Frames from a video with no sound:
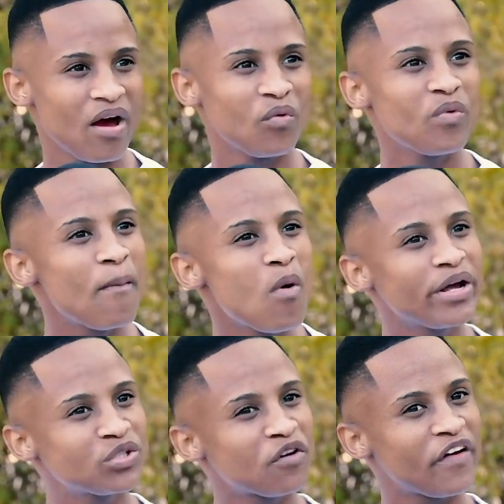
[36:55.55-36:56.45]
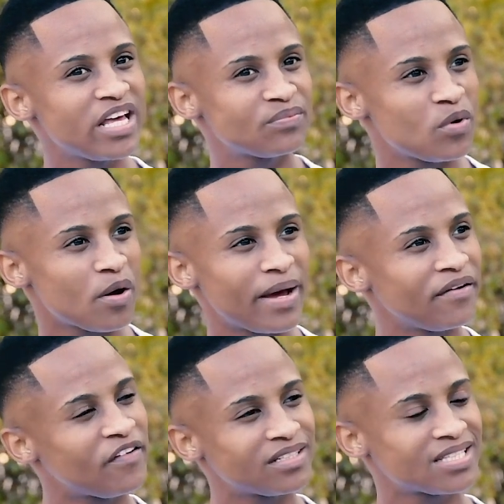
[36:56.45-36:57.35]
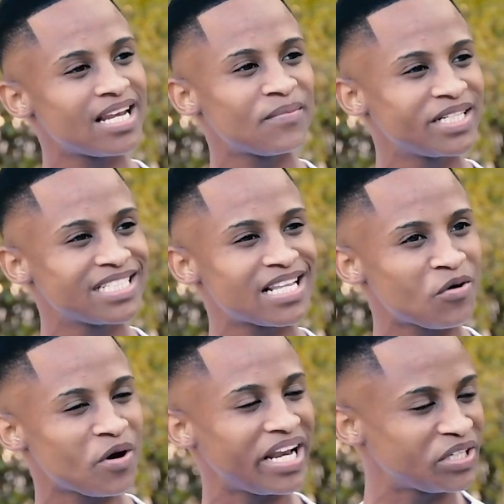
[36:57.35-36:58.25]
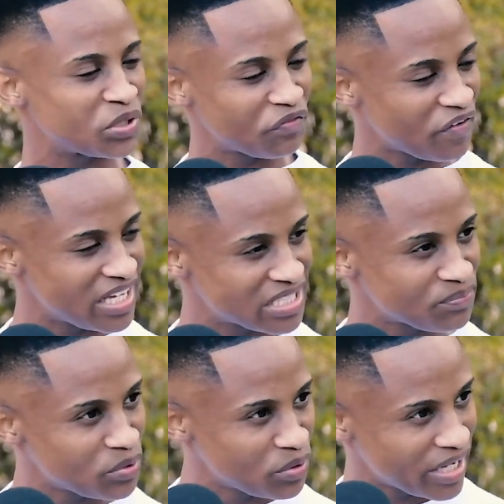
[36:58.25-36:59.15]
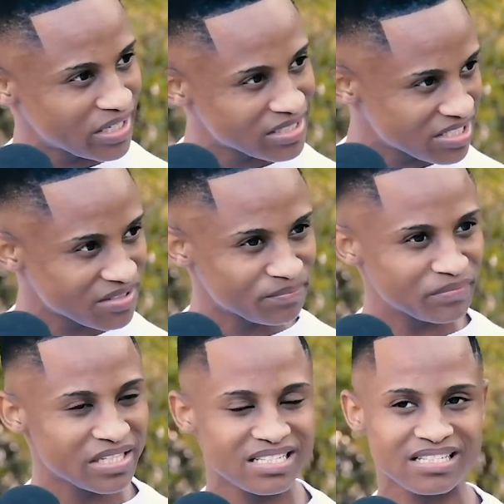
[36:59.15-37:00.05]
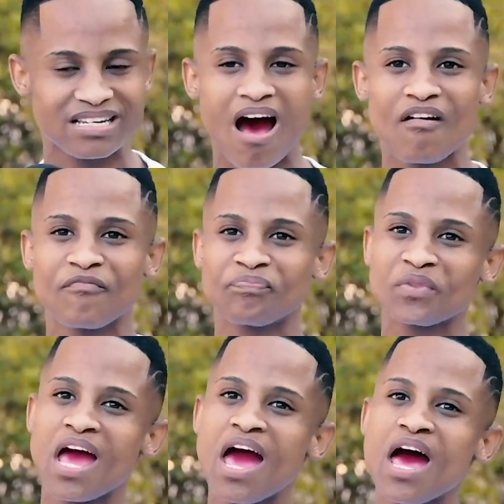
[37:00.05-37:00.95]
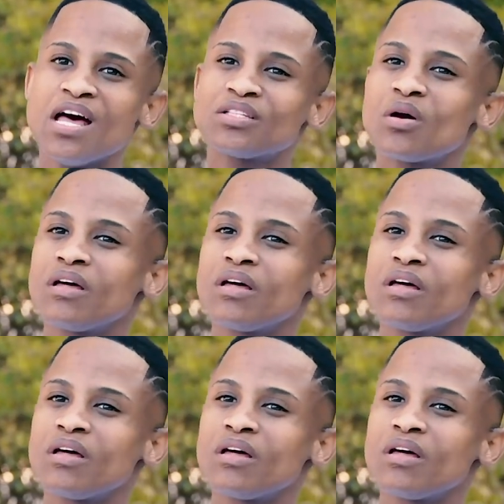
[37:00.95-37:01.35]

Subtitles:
We are more into Facebook, but celebrities are not into Facebook and stuff. So